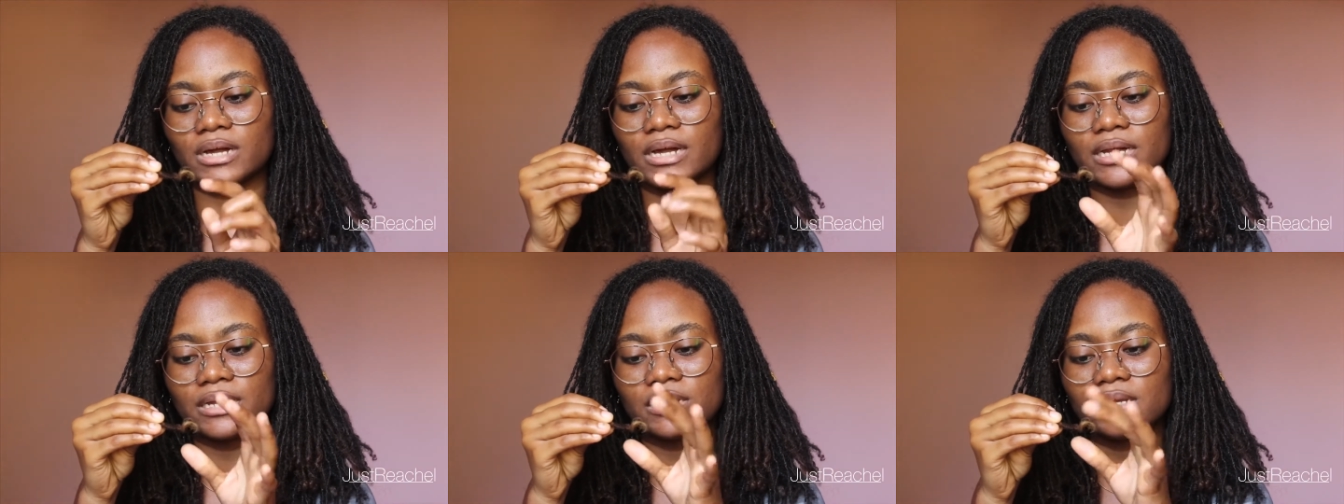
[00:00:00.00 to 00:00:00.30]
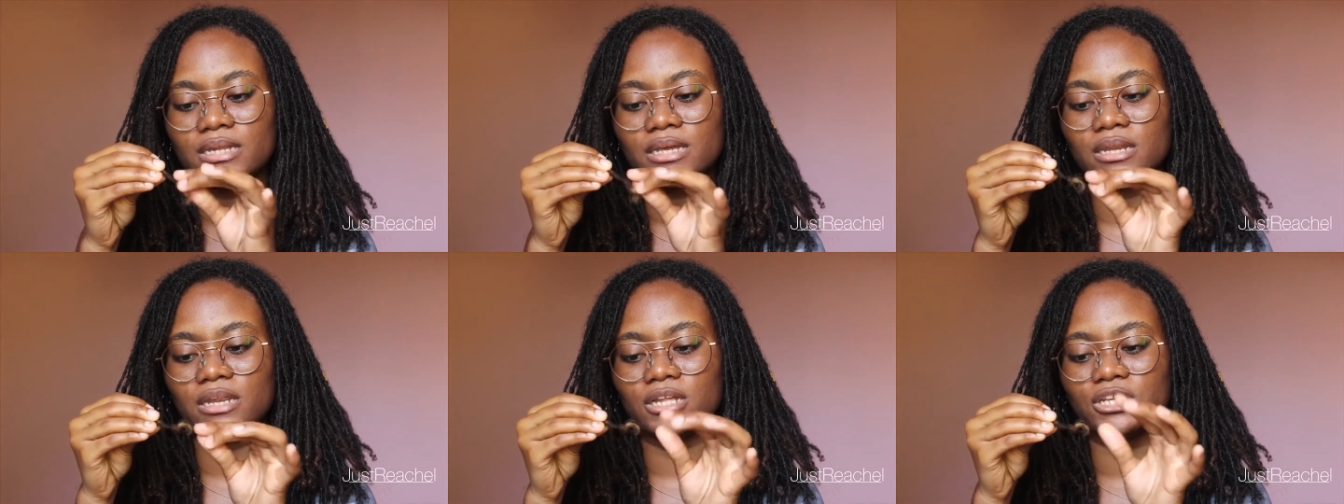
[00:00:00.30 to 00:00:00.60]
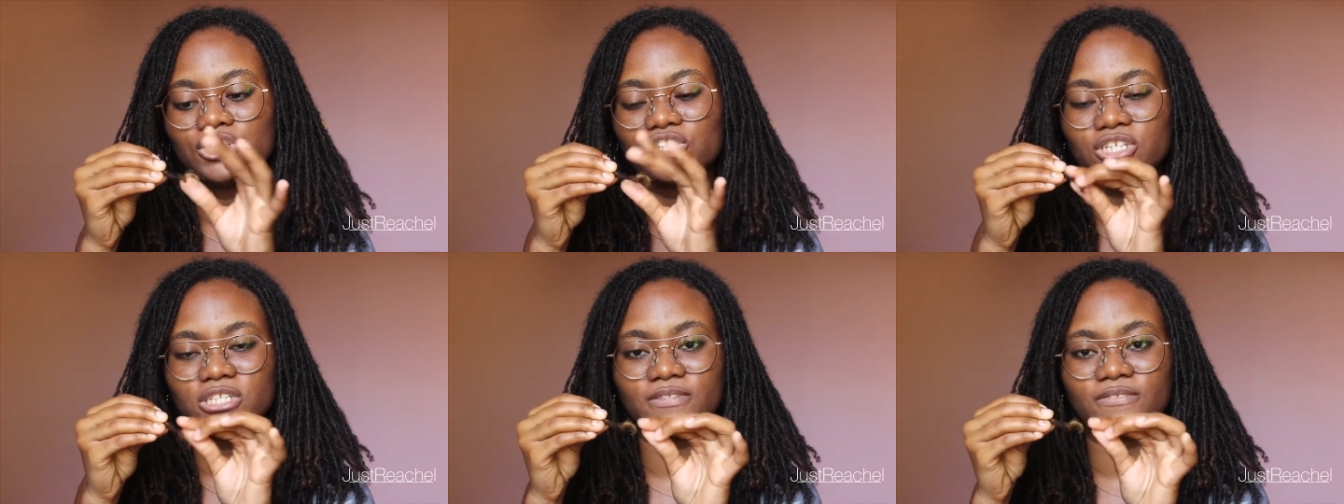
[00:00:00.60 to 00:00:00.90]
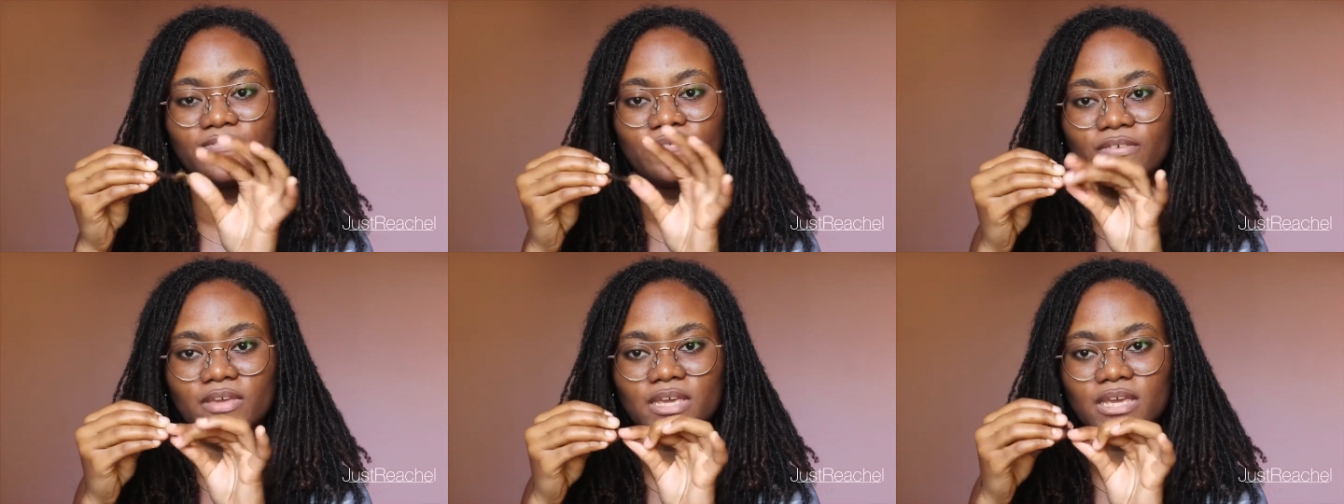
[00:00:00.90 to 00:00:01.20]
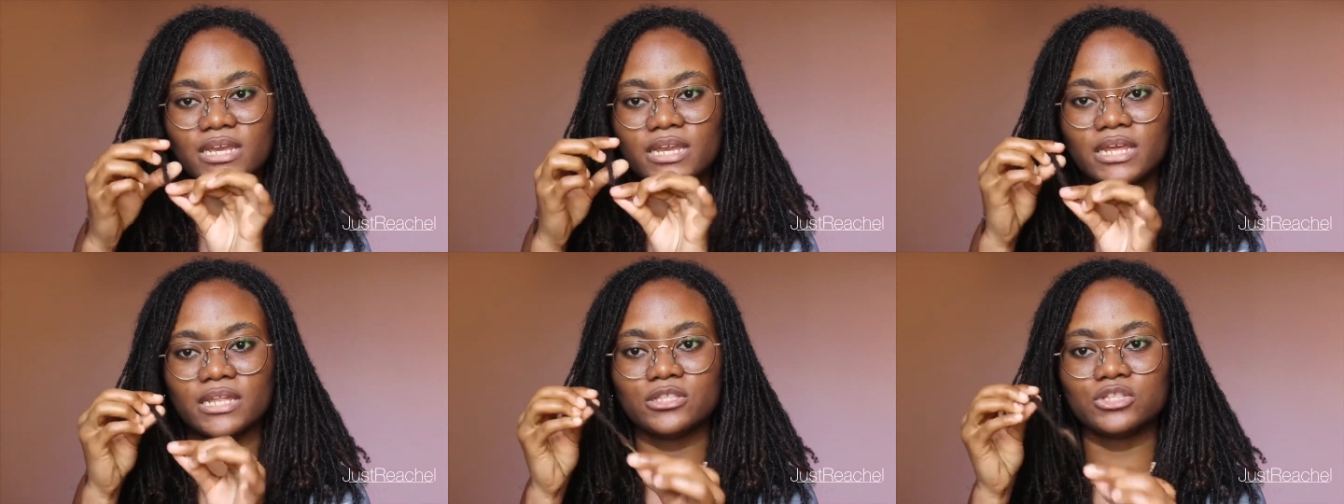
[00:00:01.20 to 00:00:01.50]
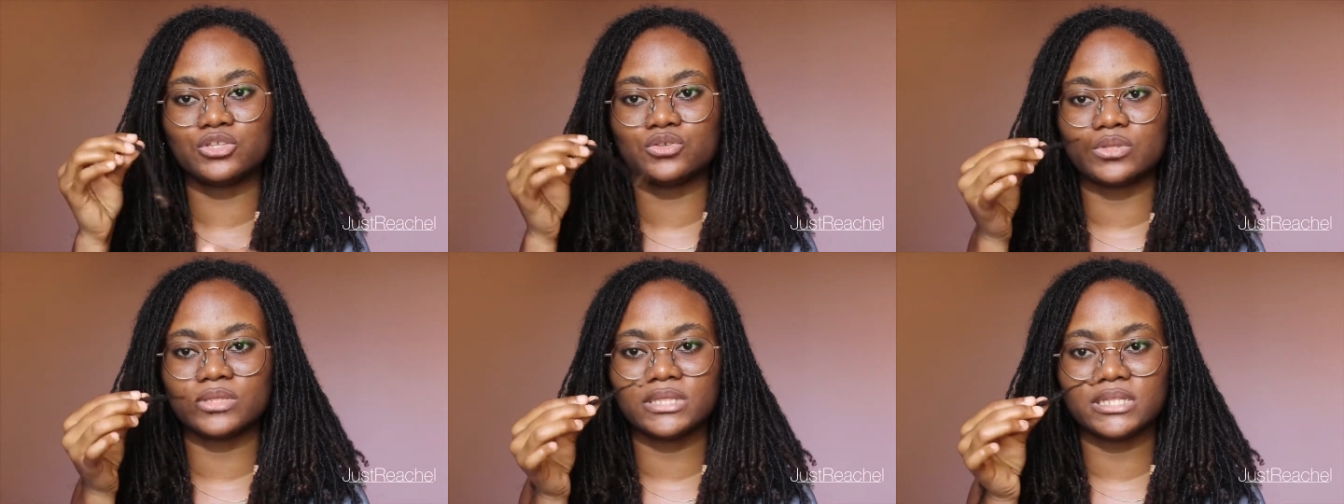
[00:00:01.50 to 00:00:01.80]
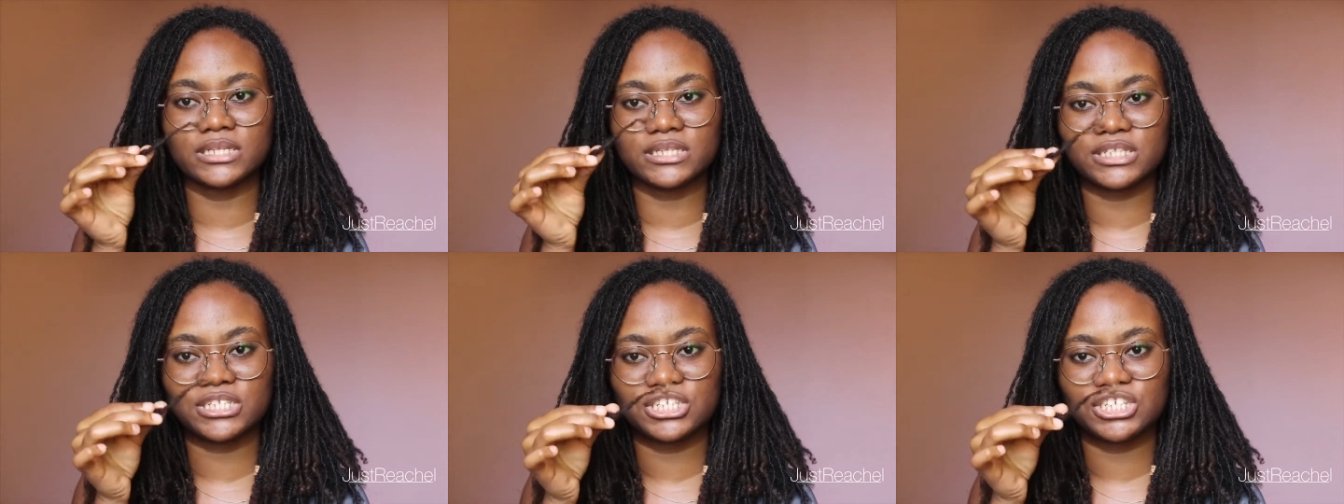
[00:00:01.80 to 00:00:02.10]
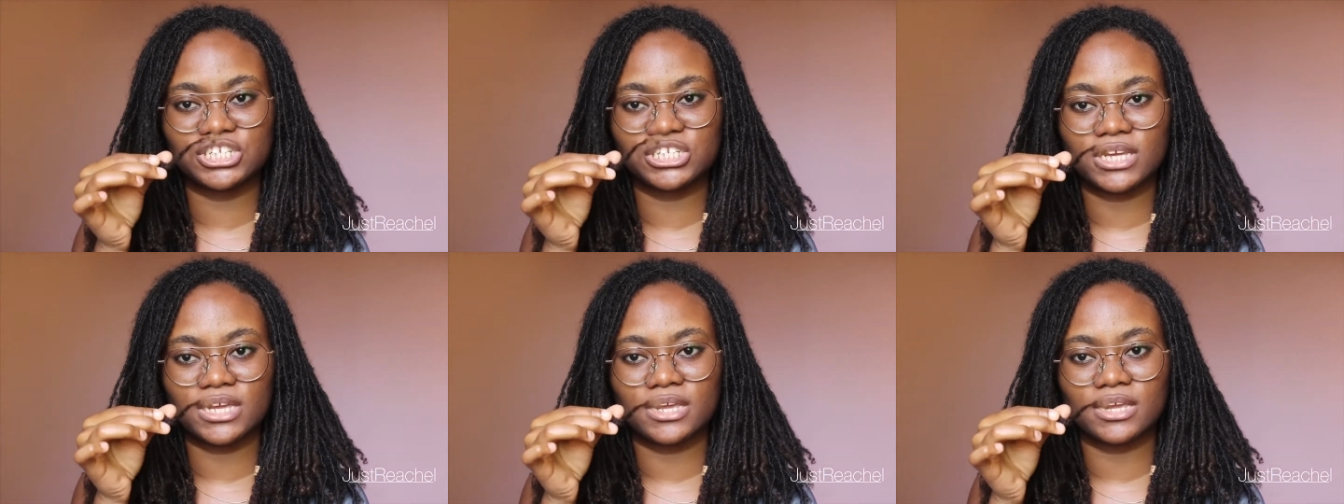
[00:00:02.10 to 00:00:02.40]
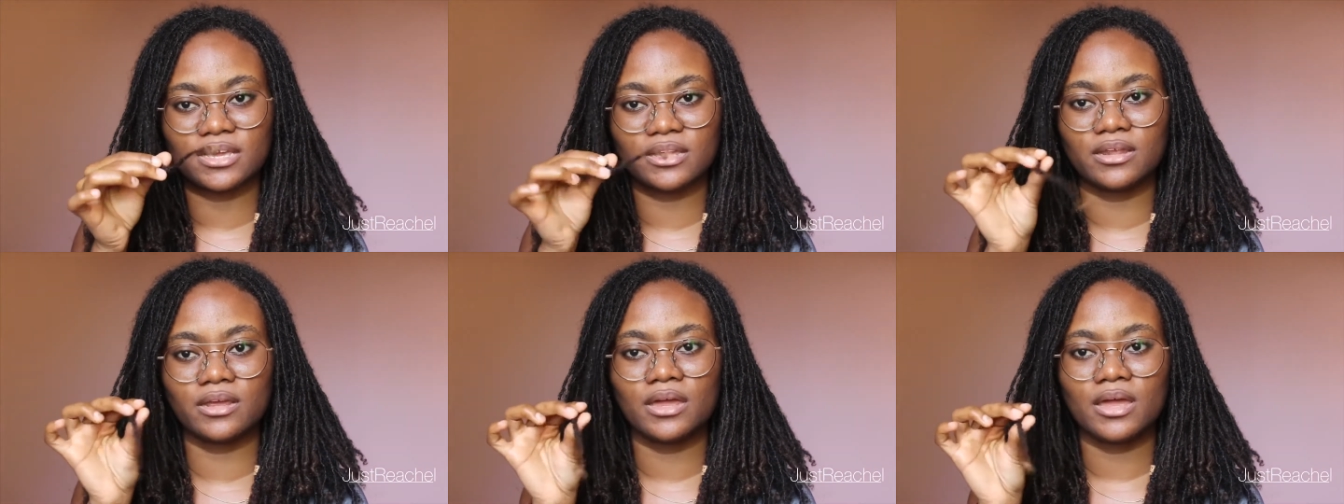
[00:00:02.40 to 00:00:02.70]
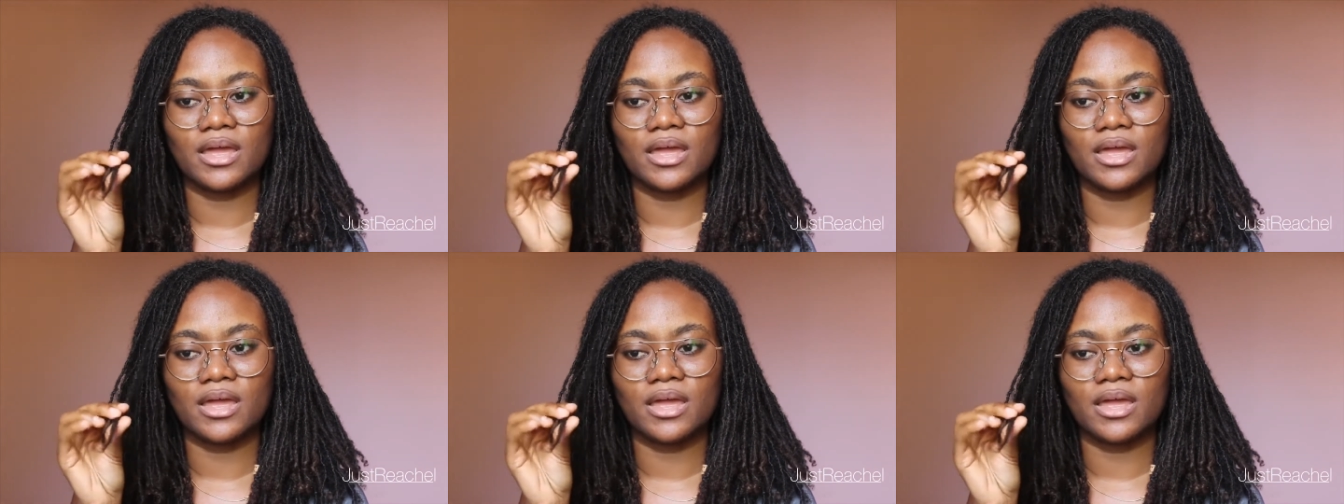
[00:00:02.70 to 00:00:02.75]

and then it just faded to this shade.